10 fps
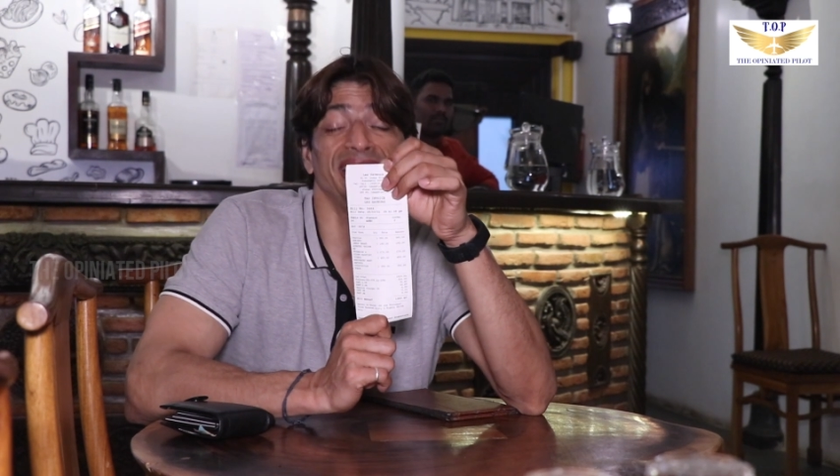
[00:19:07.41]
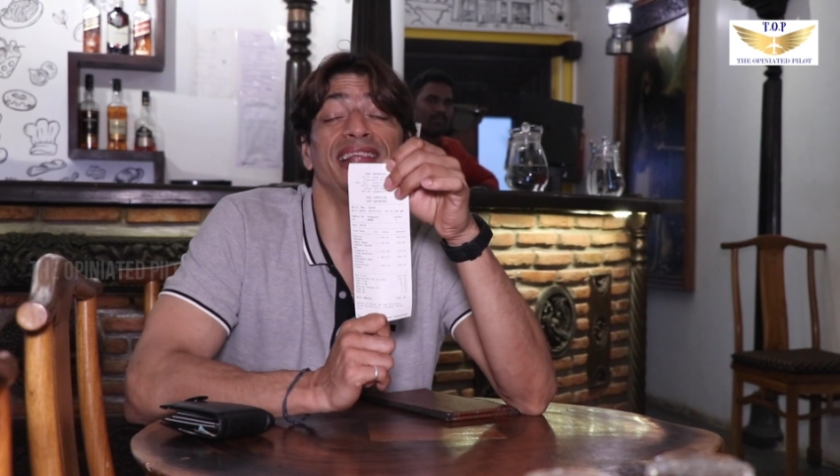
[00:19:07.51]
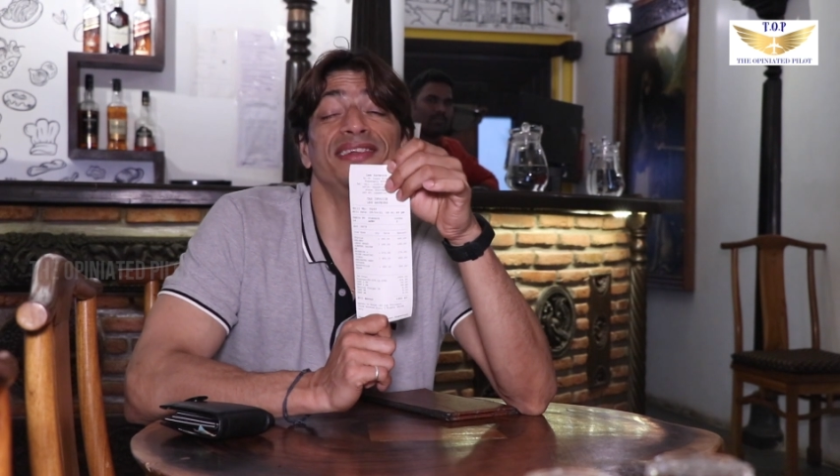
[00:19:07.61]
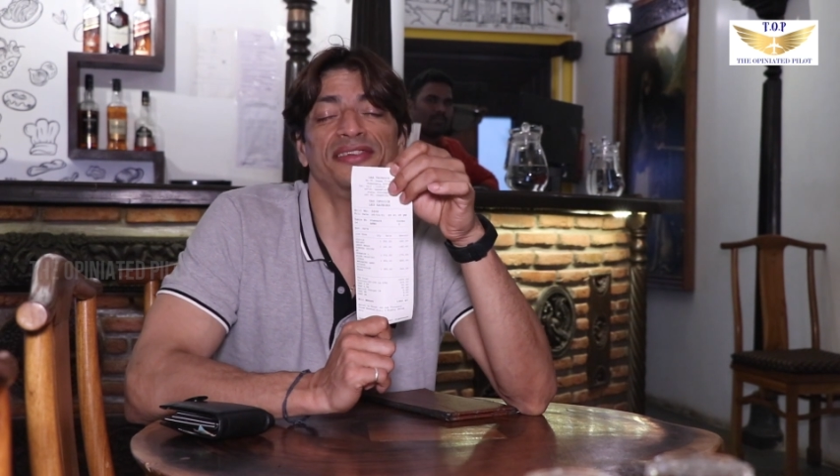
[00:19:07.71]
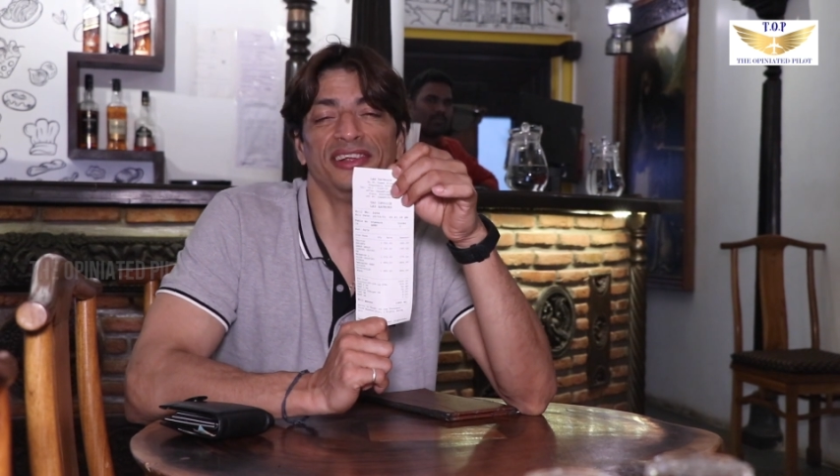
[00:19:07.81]

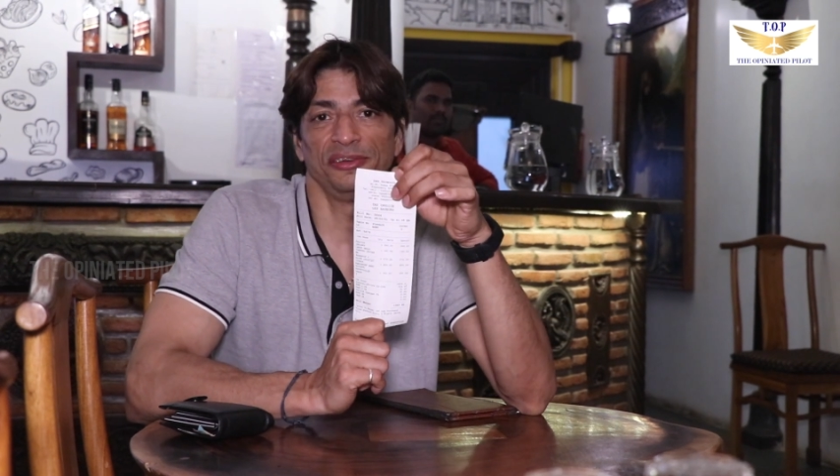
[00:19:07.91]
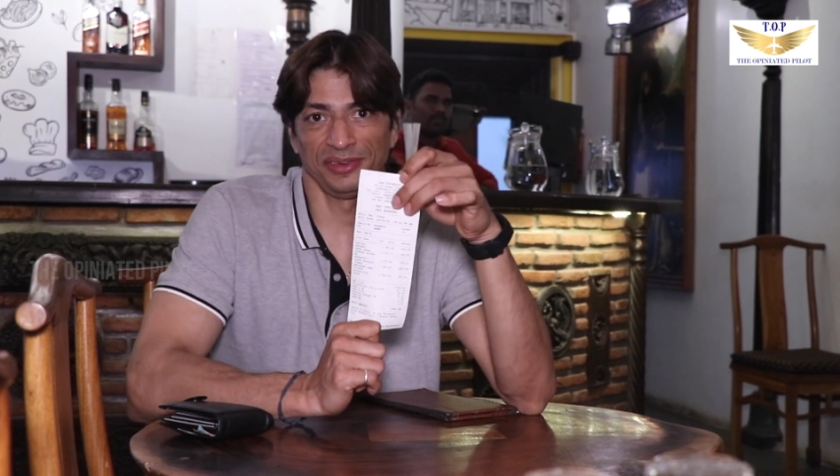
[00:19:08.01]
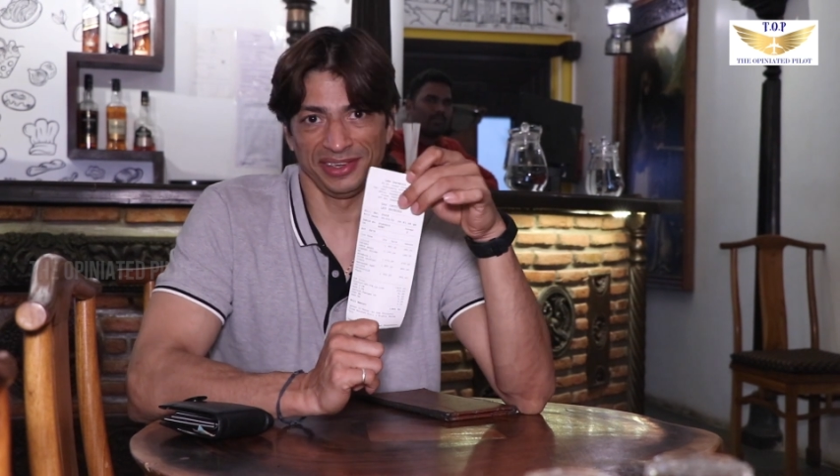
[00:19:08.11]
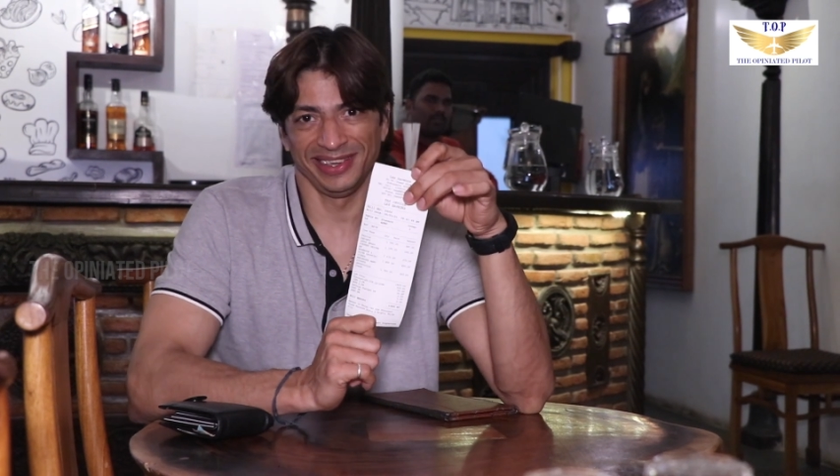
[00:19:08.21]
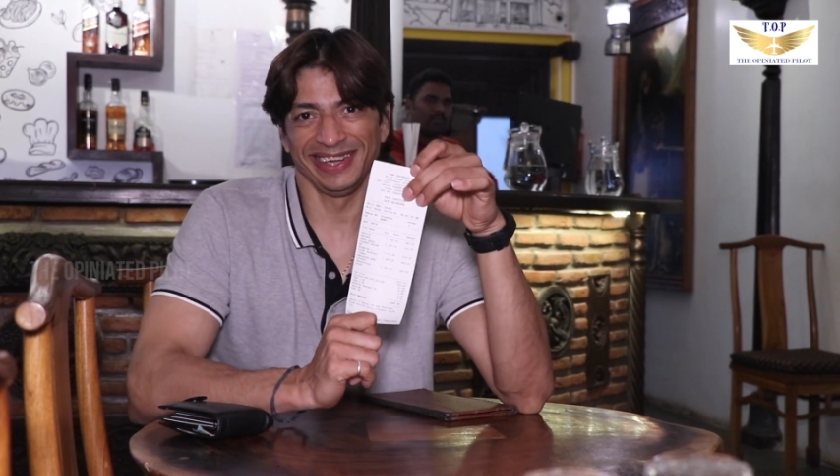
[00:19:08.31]

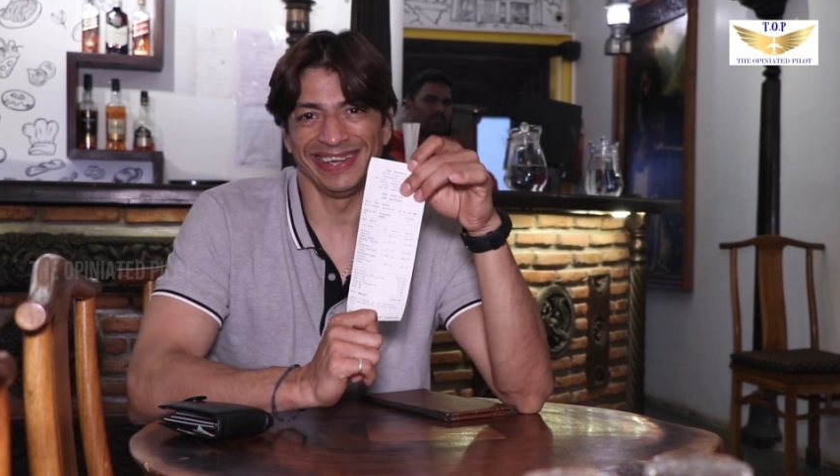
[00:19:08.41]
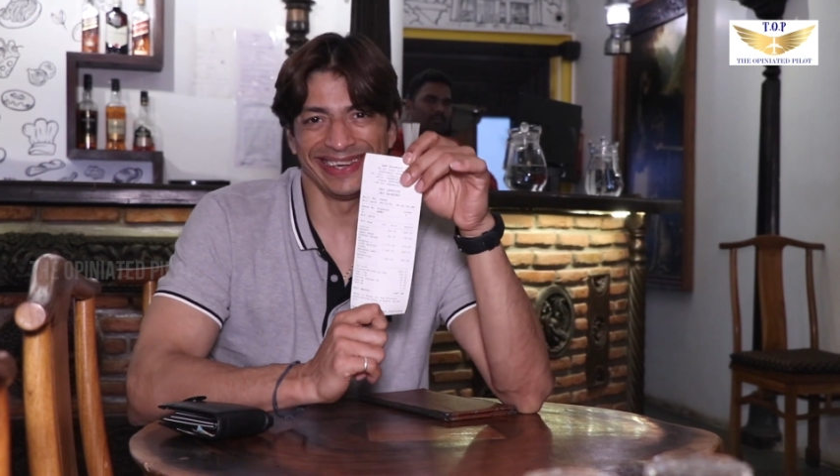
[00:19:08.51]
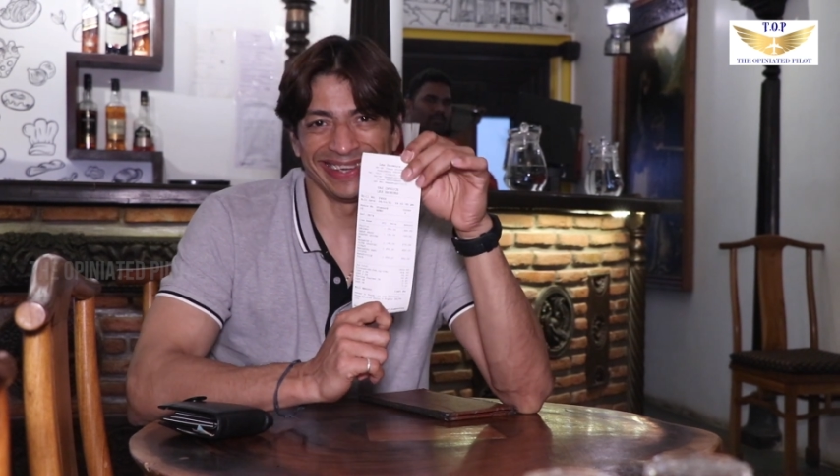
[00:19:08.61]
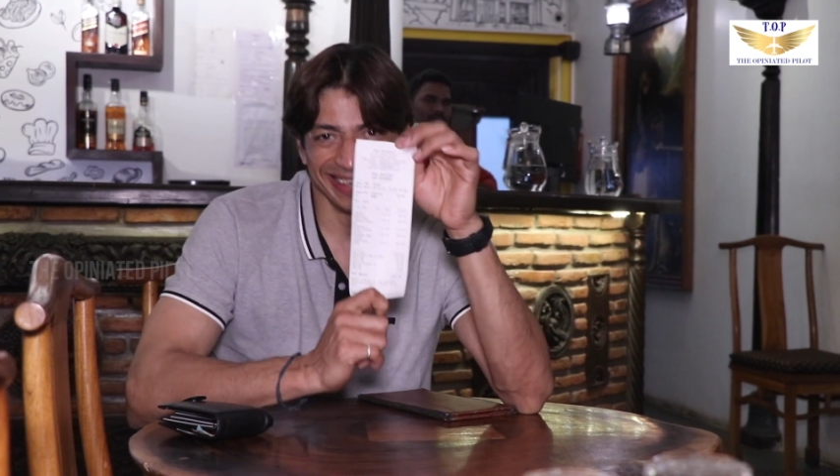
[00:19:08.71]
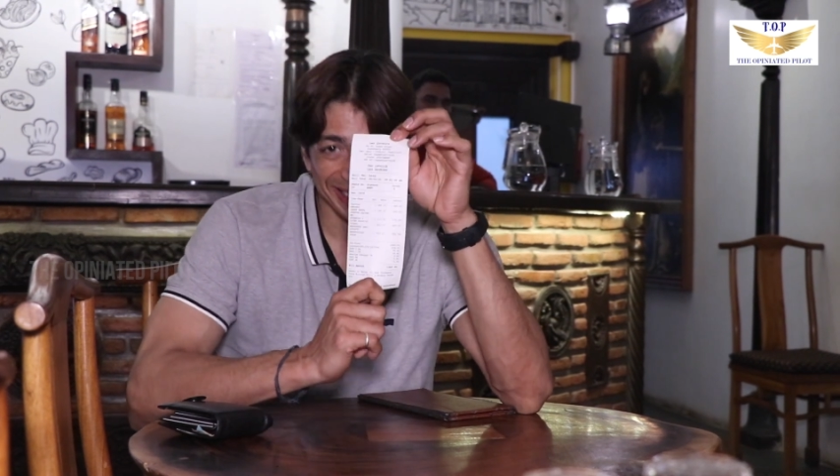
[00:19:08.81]
Incredible
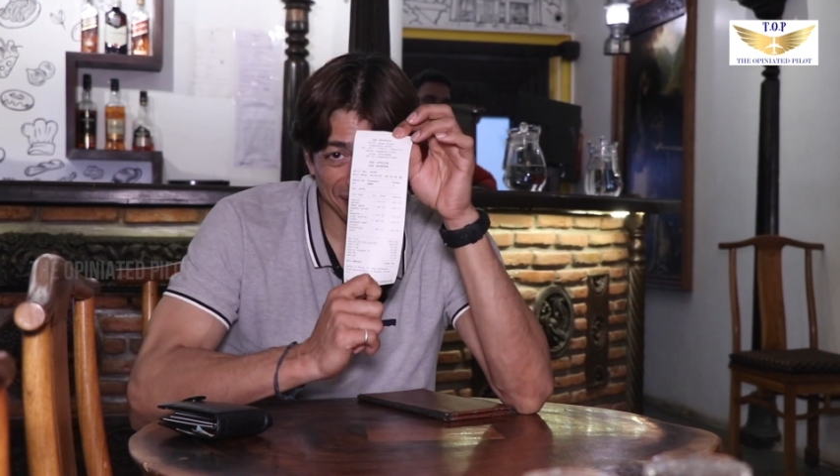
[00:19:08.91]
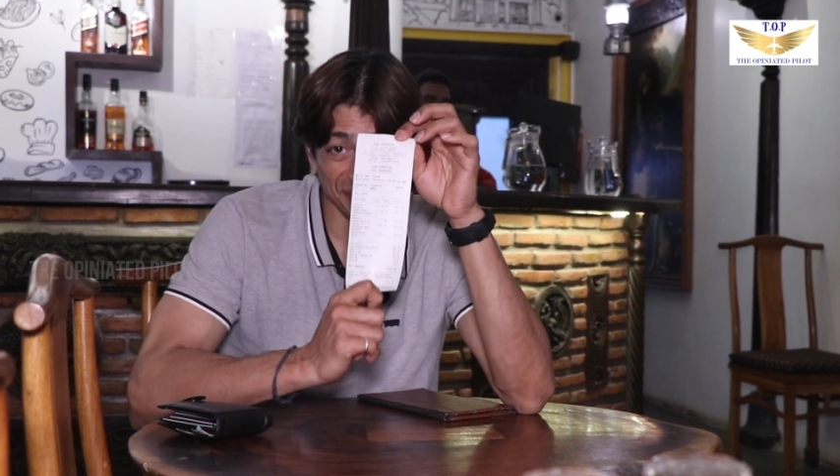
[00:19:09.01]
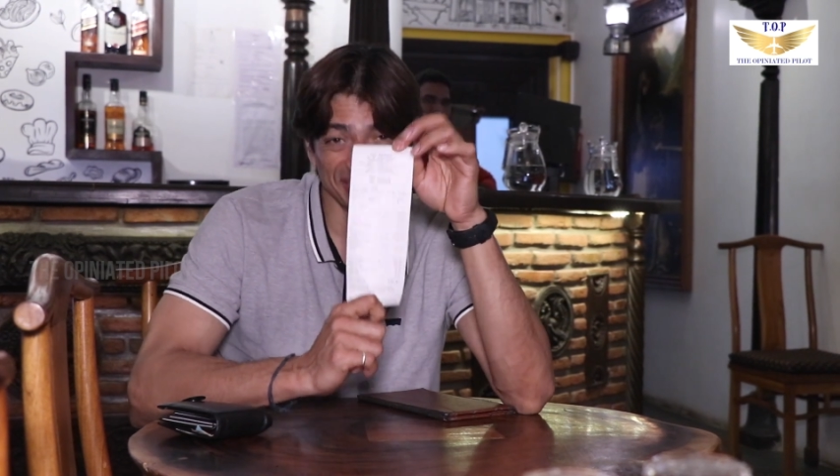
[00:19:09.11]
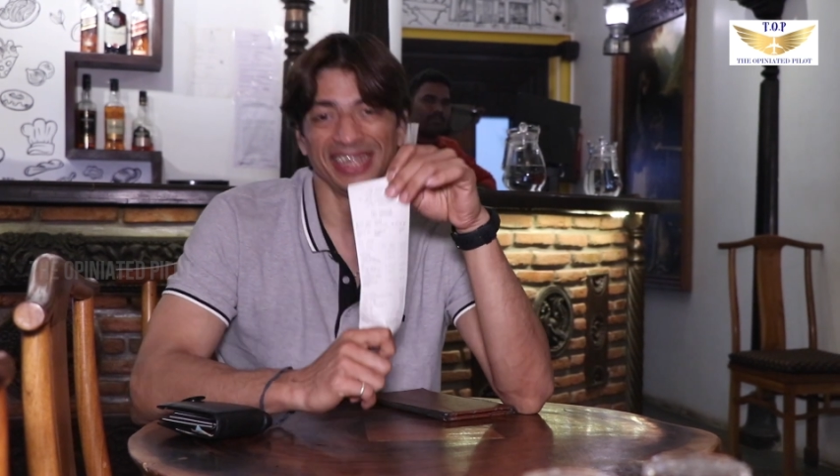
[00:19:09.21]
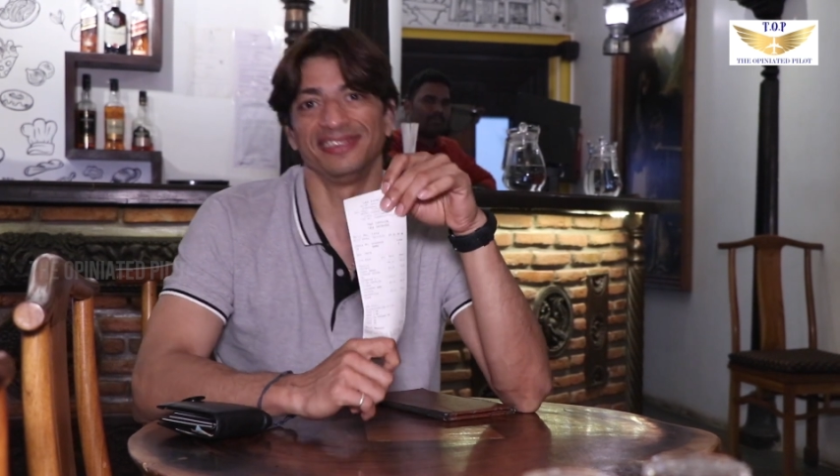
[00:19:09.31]
India
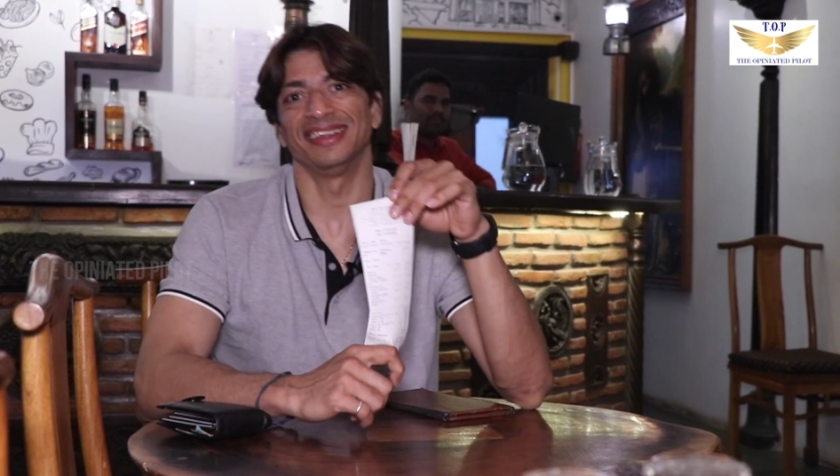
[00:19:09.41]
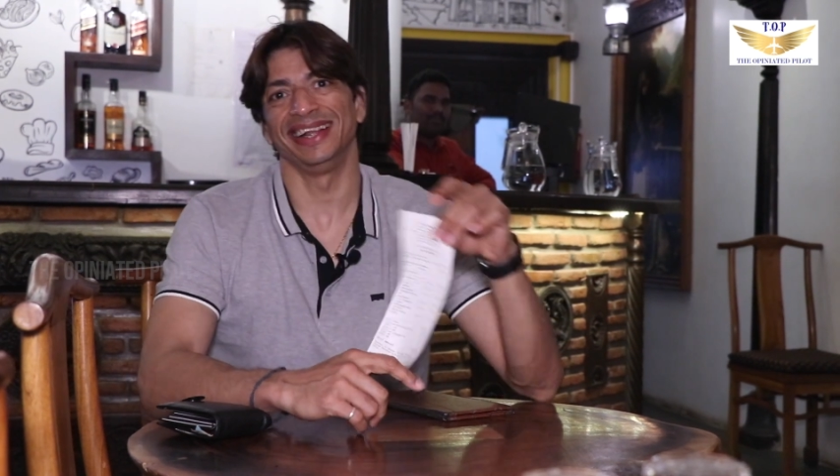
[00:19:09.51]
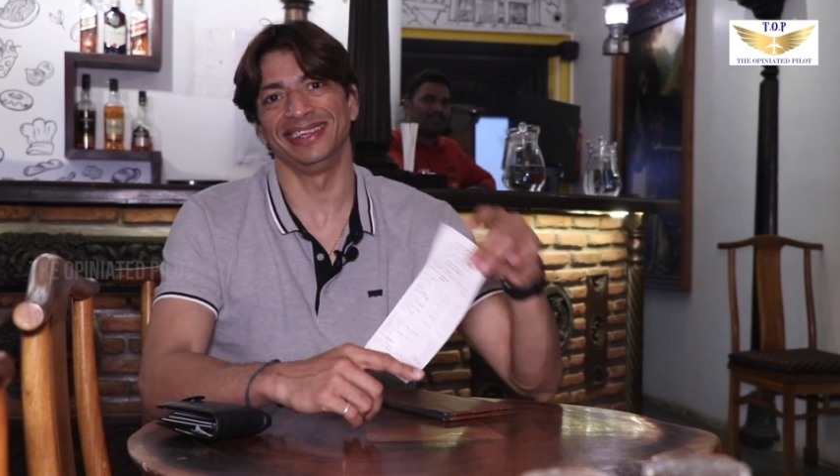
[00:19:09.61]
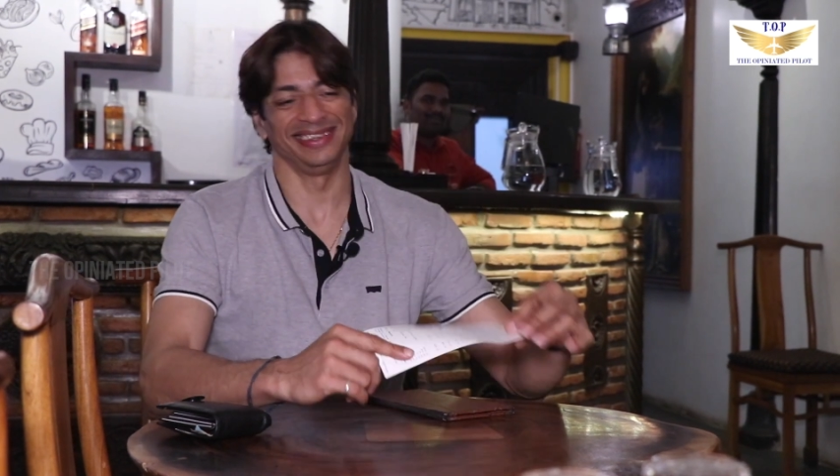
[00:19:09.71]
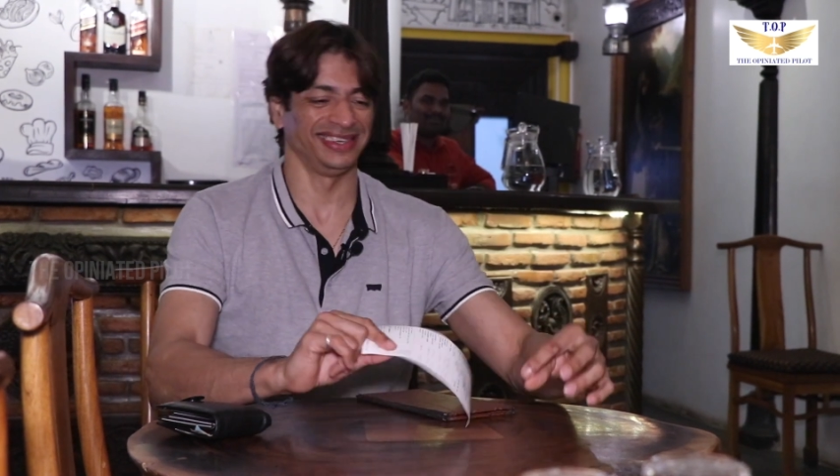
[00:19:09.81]
for things
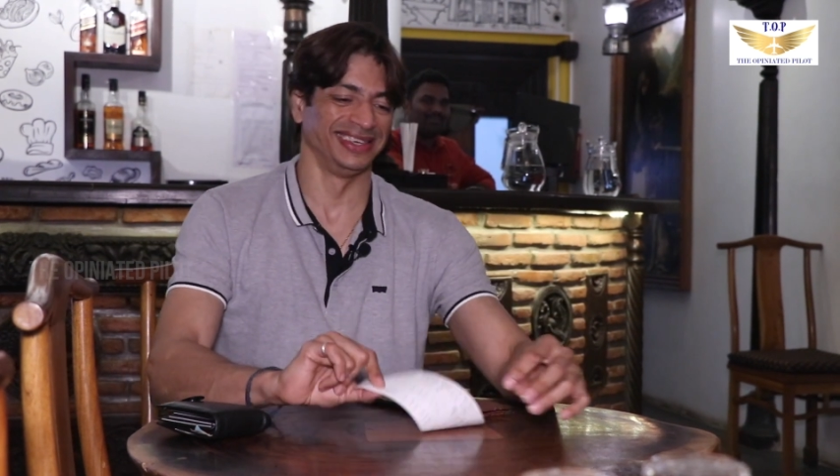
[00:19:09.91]
like this.